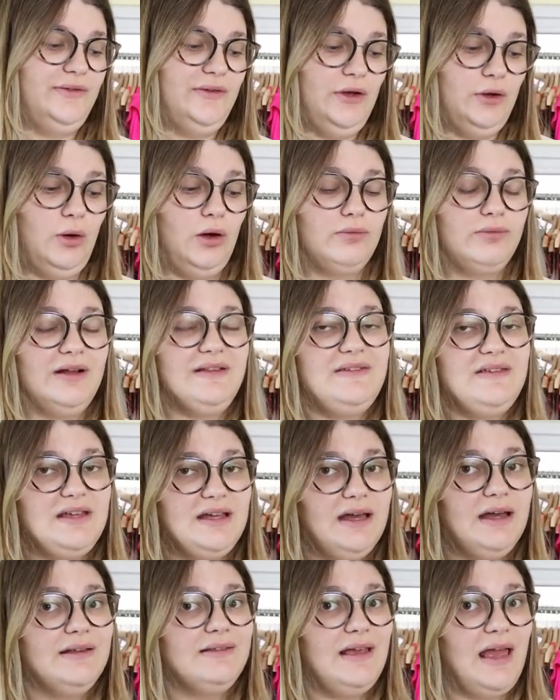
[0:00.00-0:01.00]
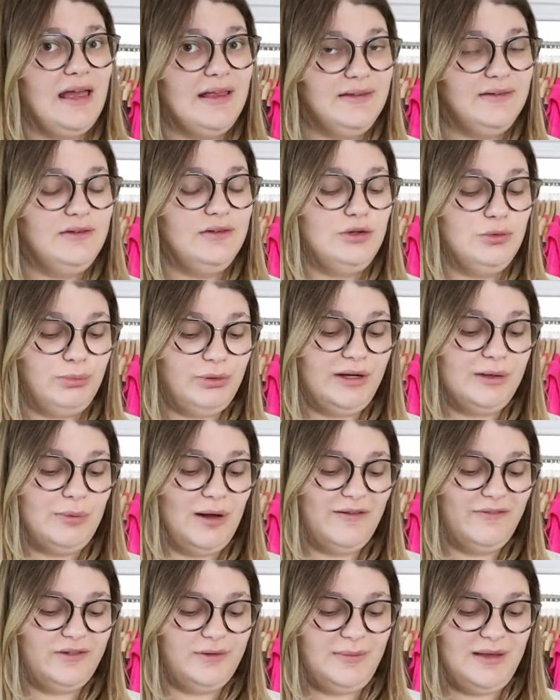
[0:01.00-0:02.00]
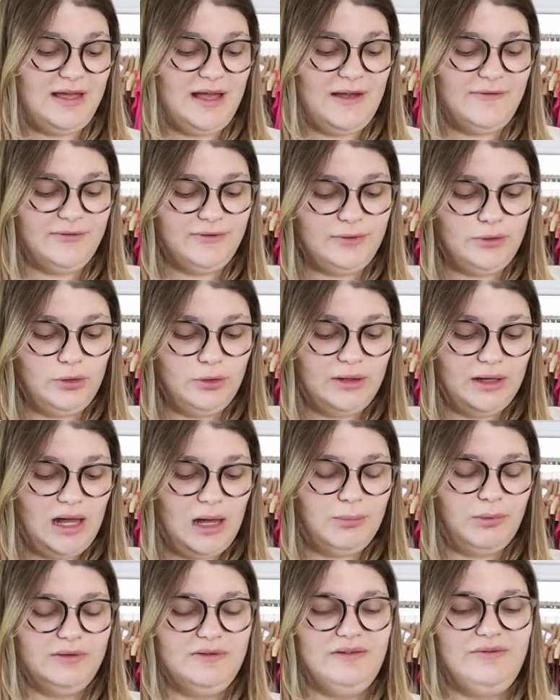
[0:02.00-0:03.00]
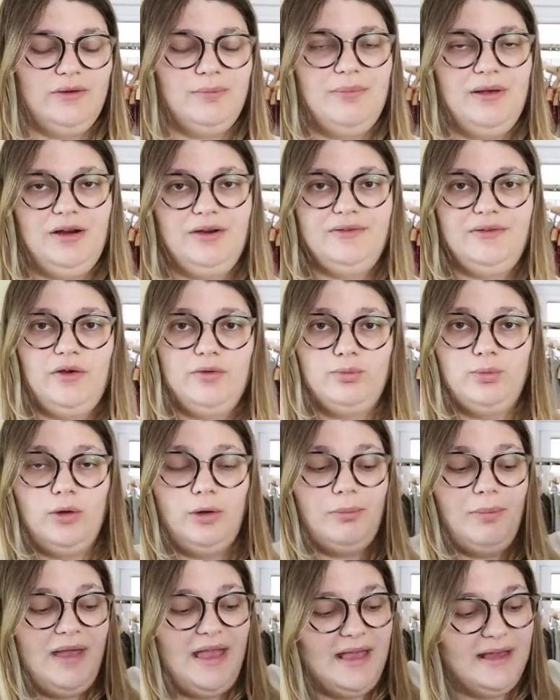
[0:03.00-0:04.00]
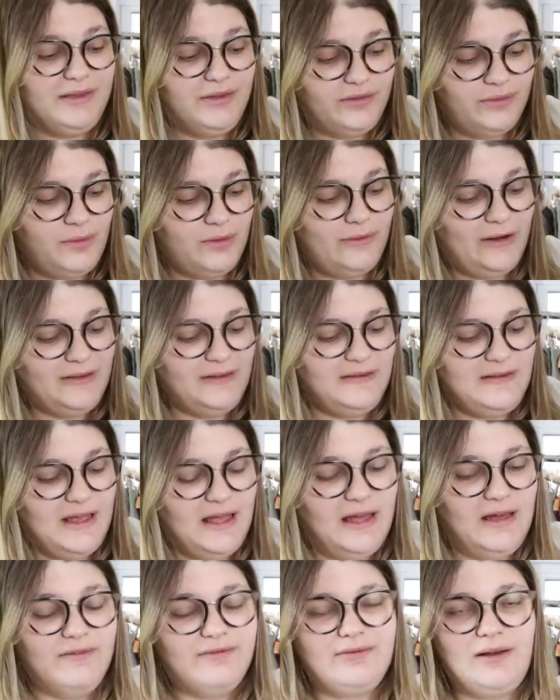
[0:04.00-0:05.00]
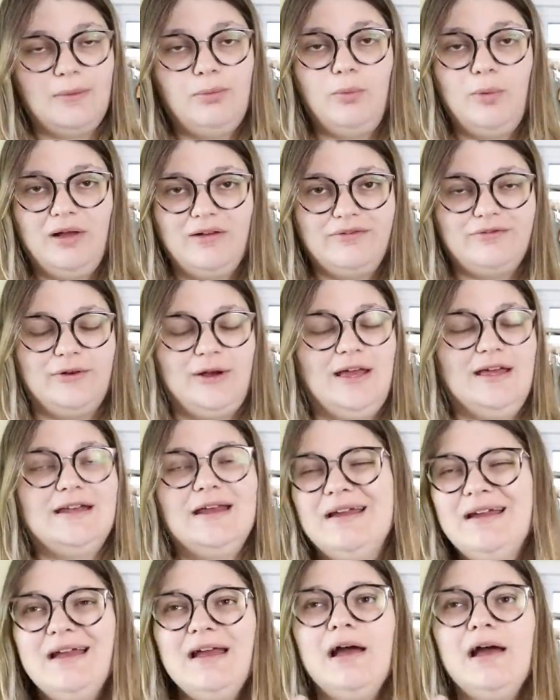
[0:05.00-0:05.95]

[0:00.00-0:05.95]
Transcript: So Aritzia tends to do pretty well for me. I've sold a couple different pairs of wool pants from Aritzia, from Wilfred.